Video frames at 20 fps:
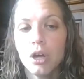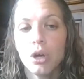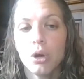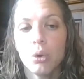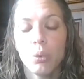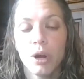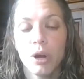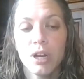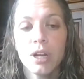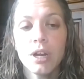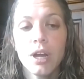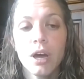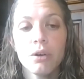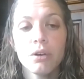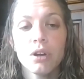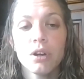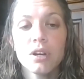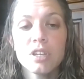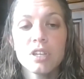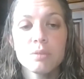Writing down
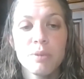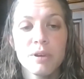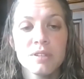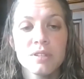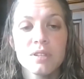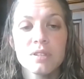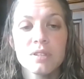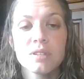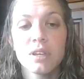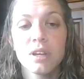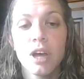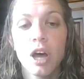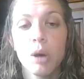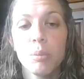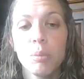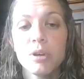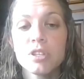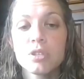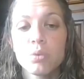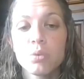our expenses can
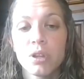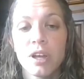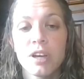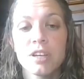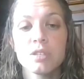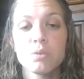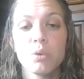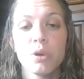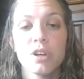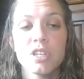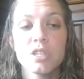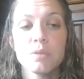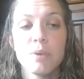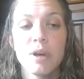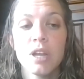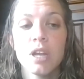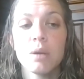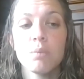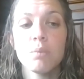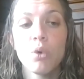help us realize we are
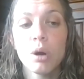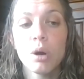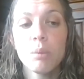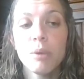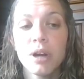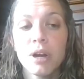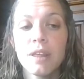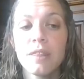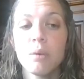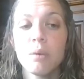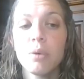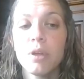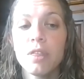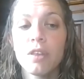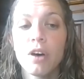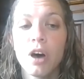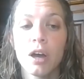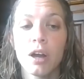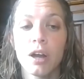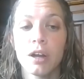spending more money than we
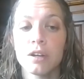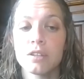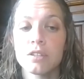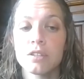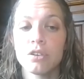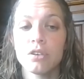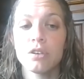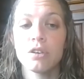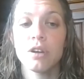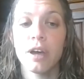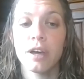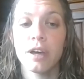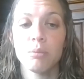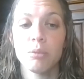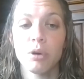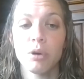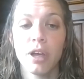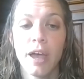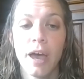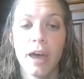thought on a certain item
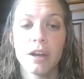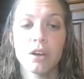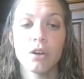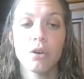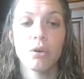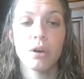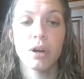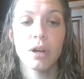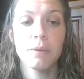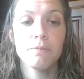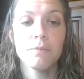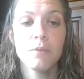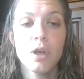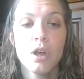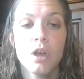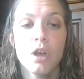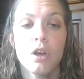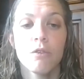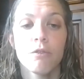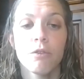or category.
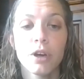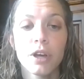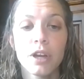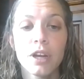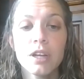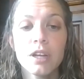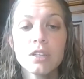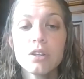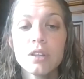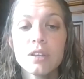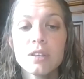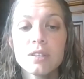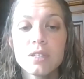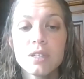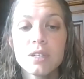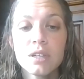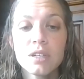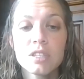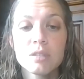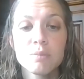Forgetting to list
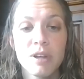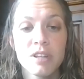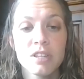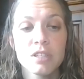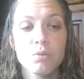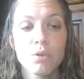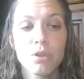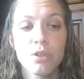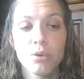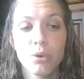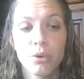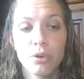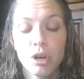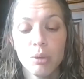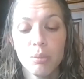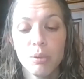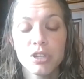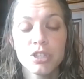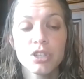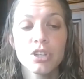an expense will throw your
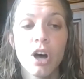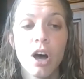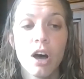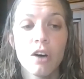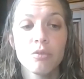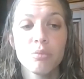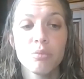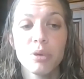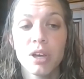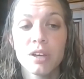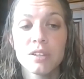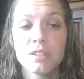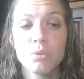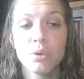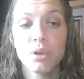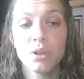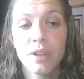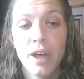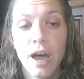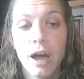budget off because it
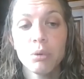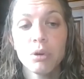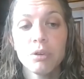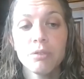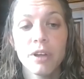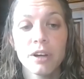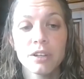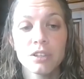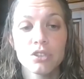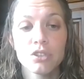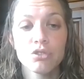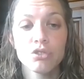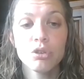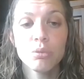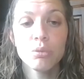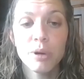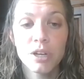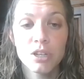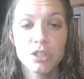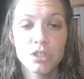will not reflect a true
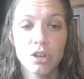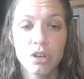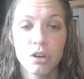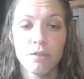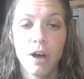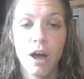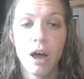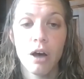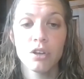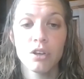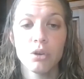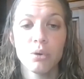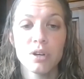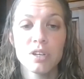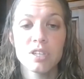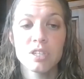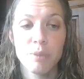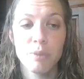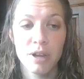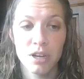picture of how you are
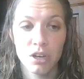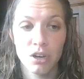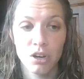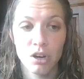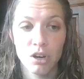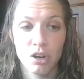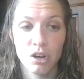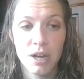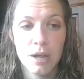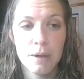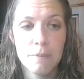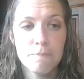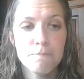spending your money.